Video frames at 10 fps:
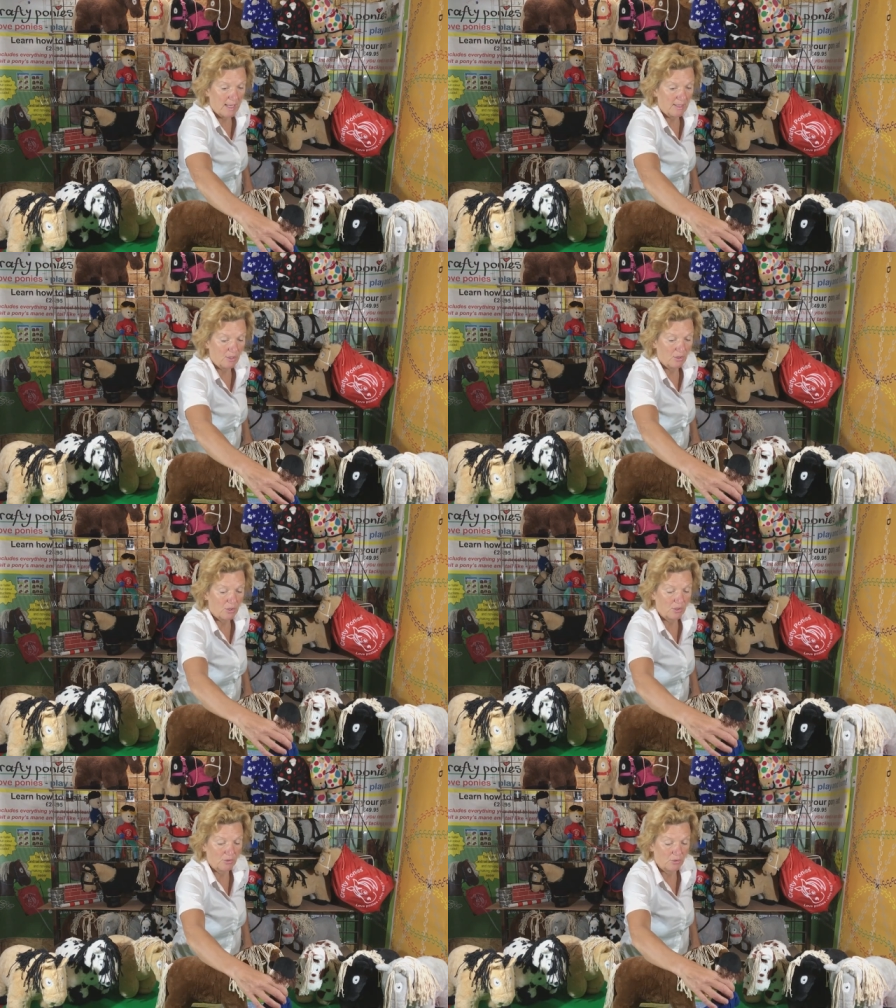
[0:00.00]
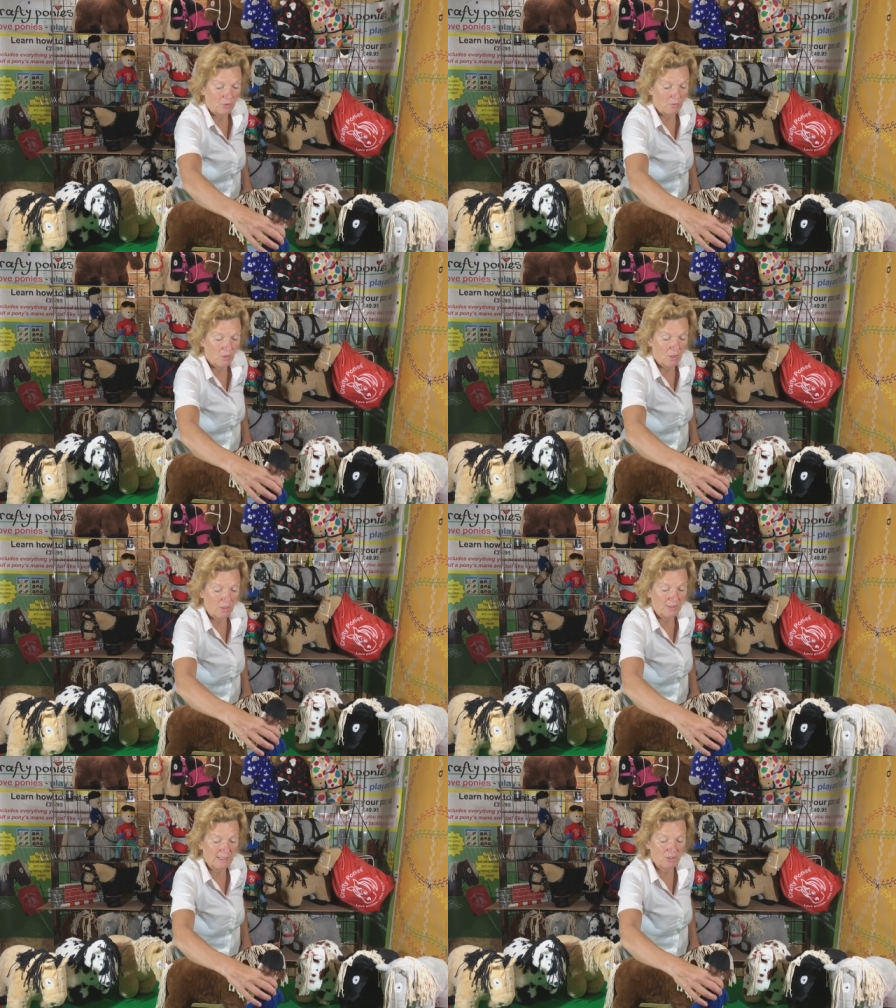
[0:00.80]
and you go
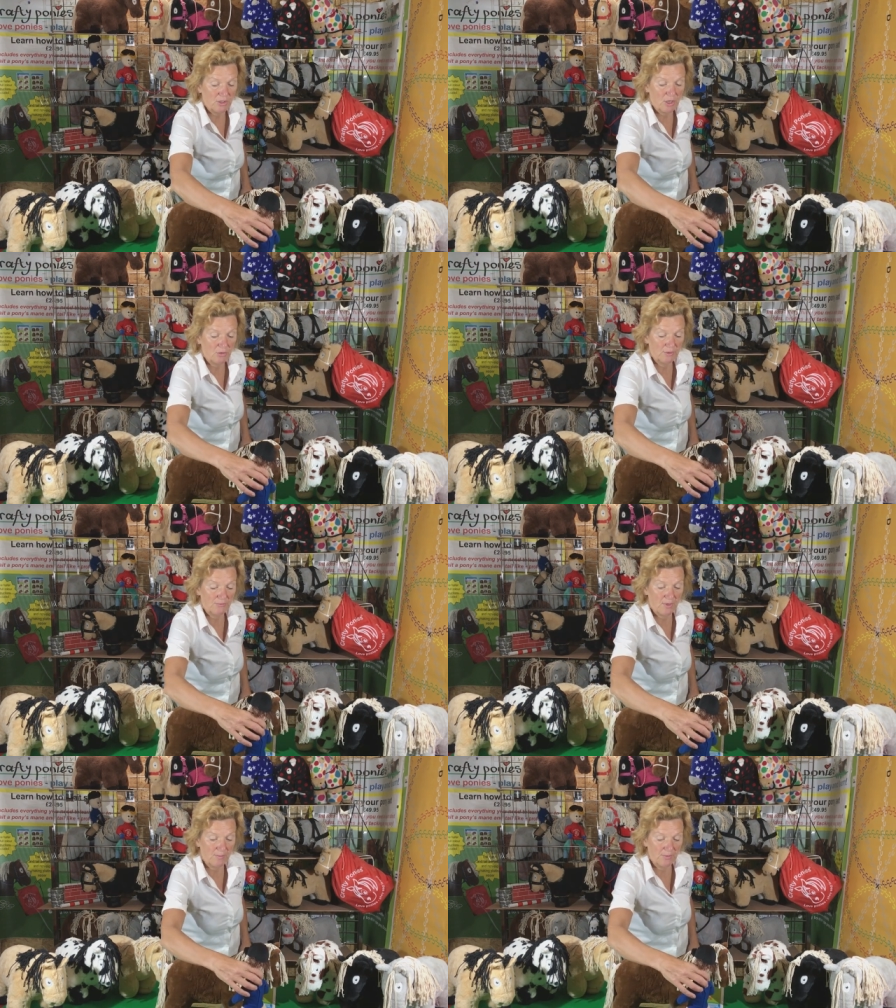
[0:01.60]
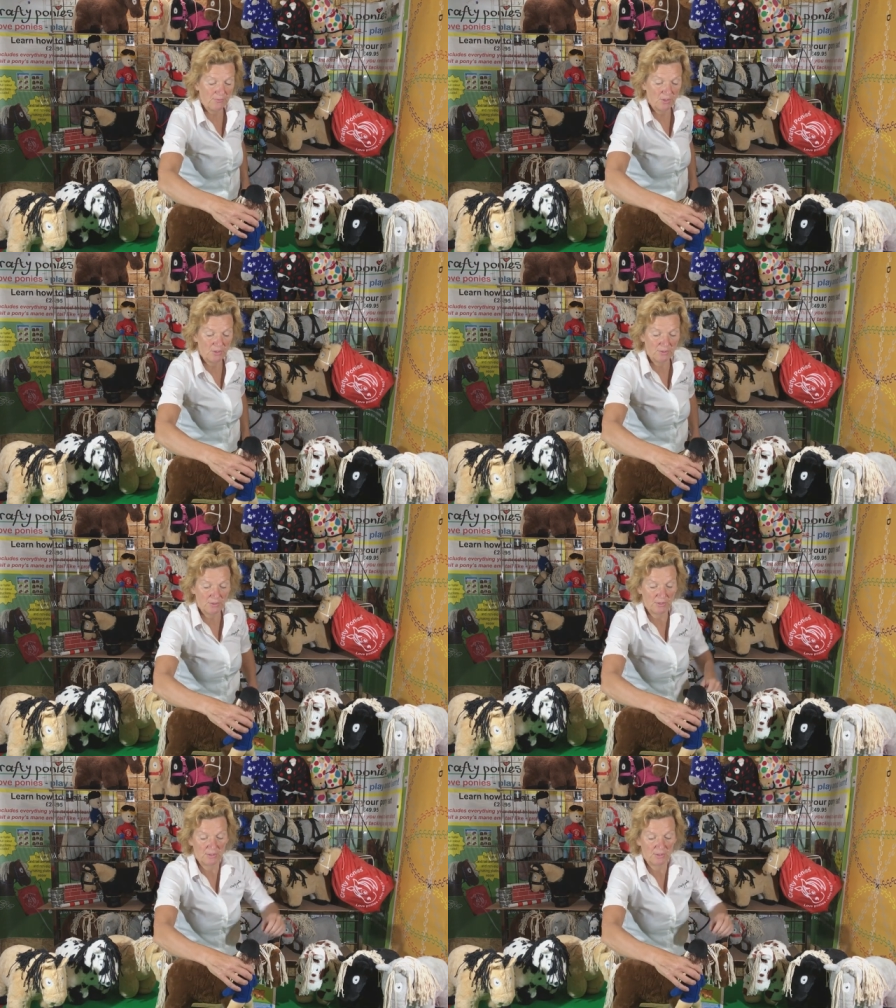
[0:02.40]
towards his shoulder from the front,